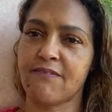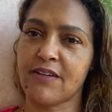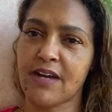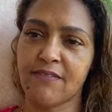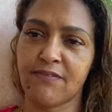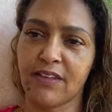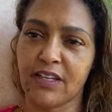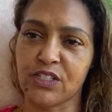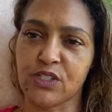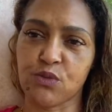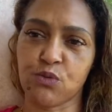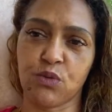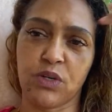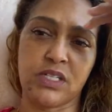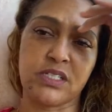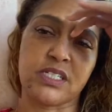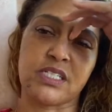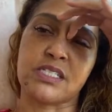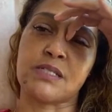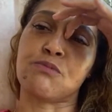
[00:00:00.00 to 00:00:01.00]
five things at
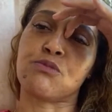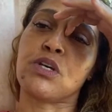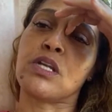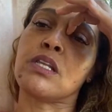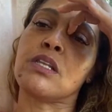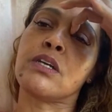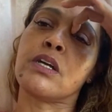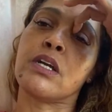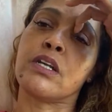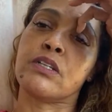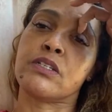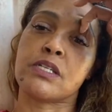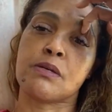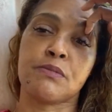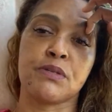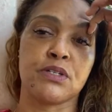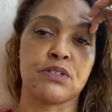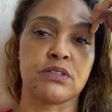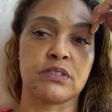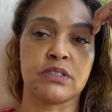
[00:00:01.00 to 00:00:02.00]
once because I'm trying to look at some
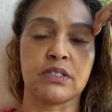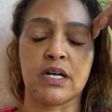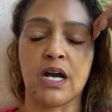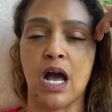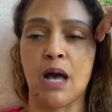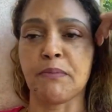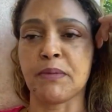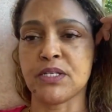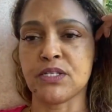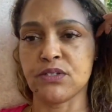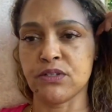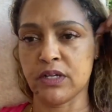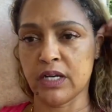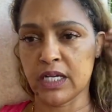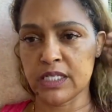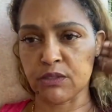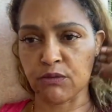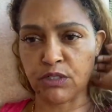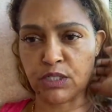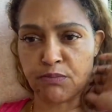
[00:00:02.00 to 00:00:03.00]
of the comments you
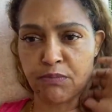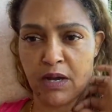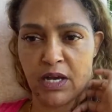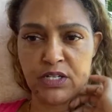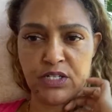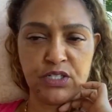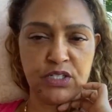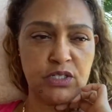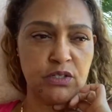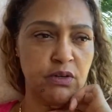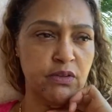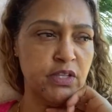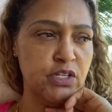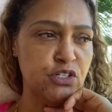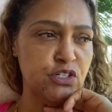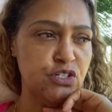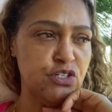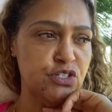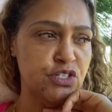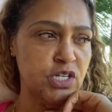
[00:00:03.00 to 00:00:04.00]
guys and respond to you and then
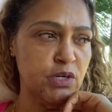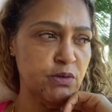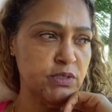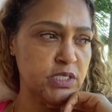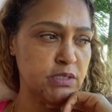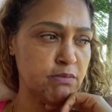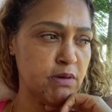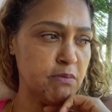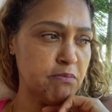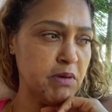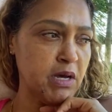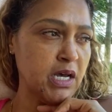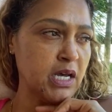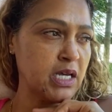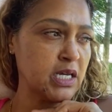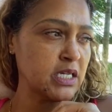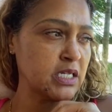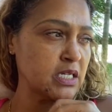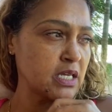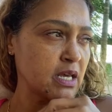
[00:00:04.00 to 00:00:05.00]
just share what's on my
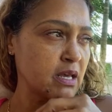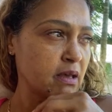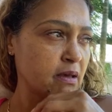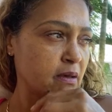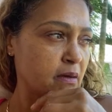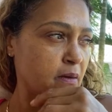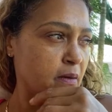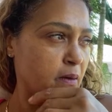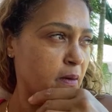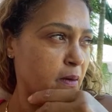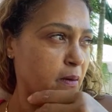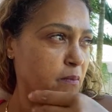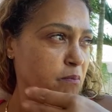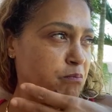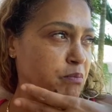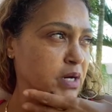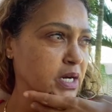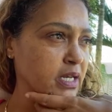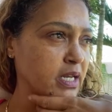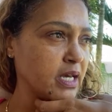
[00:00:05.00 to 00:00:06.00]
mind.
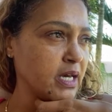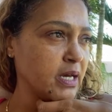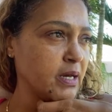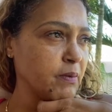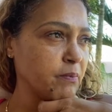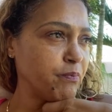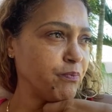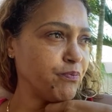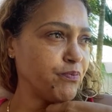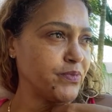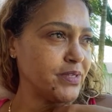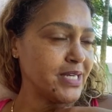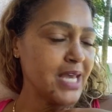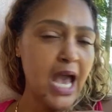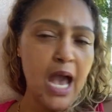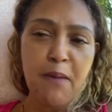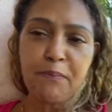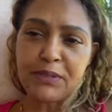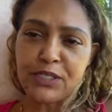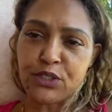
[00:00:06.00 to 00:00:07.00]
But
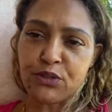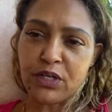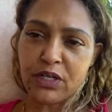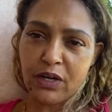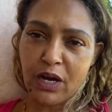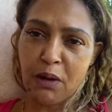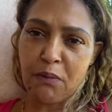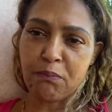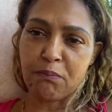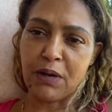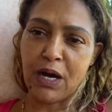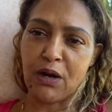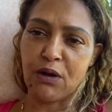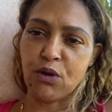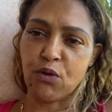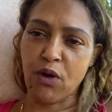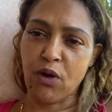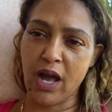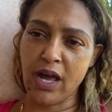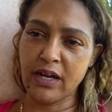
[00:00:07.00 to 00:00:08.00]
yeah, but do you hear how
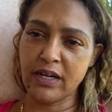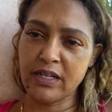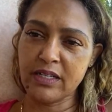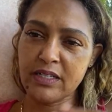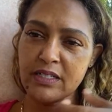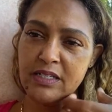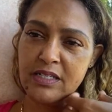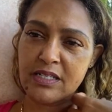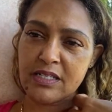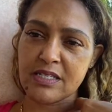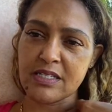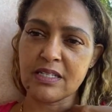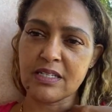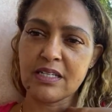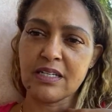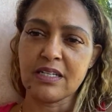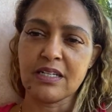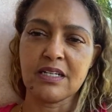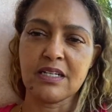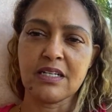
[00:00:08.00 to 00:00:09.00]
quiet it is?
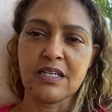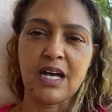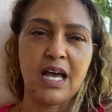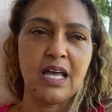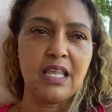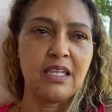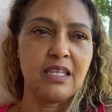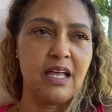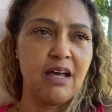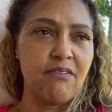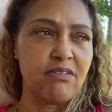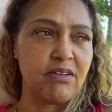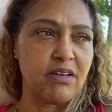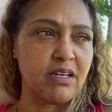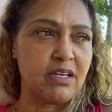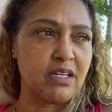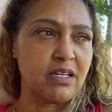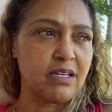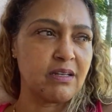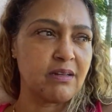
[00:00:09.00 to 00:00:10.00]
I love
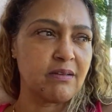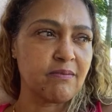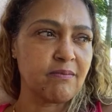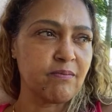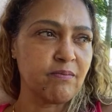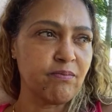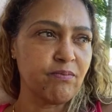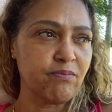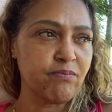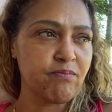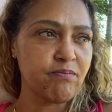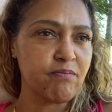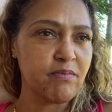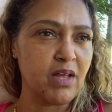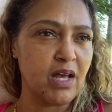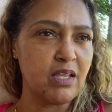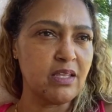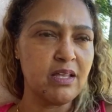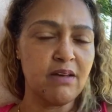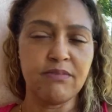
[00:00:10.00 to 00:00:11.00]
it.
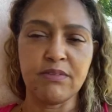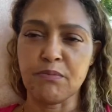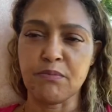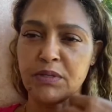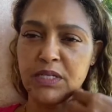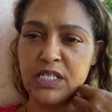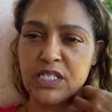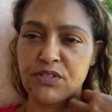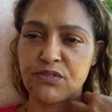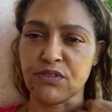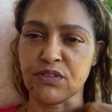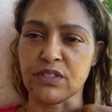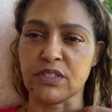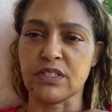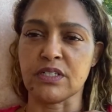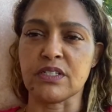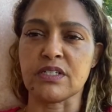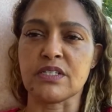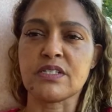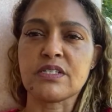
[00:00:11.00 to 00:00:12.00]
I love the
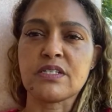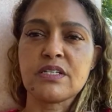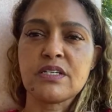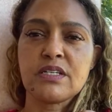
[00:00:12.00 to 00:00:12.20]
peacefulness.